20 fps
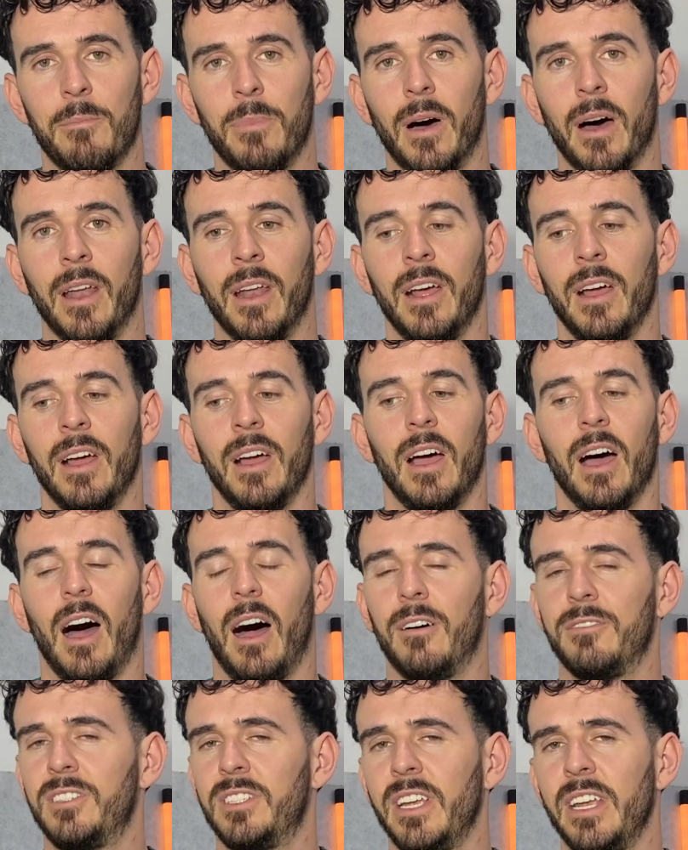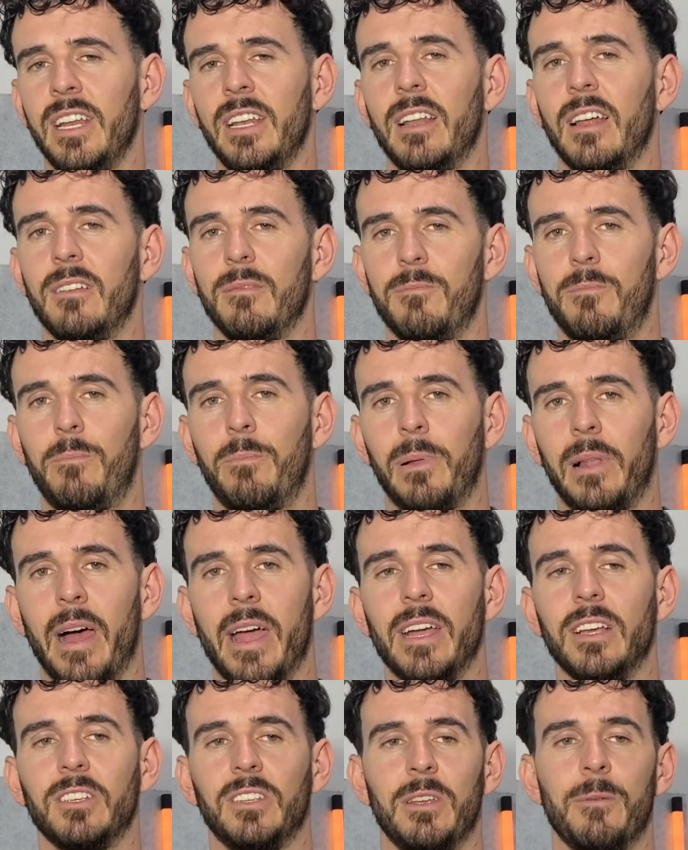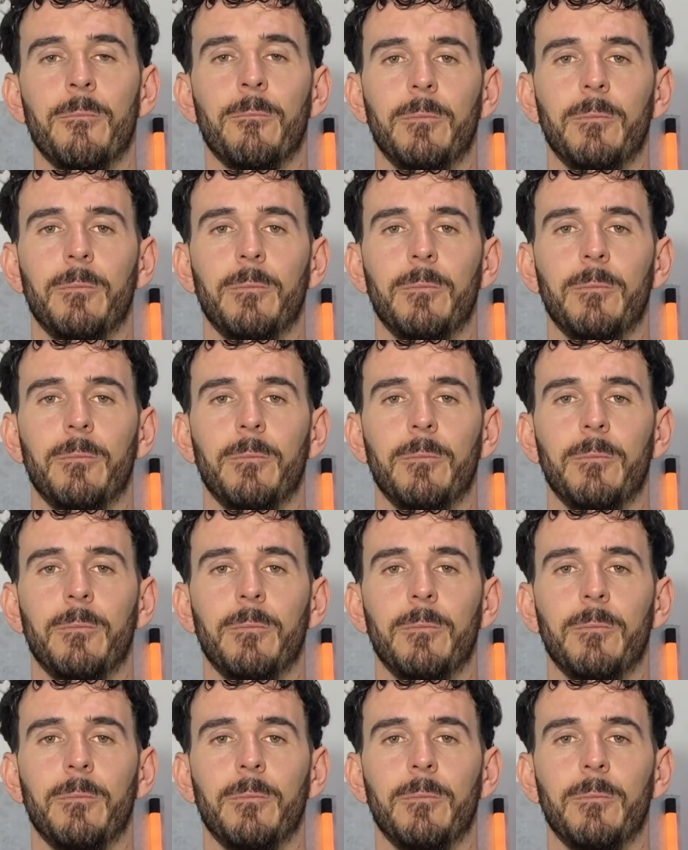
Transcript: But I've seen players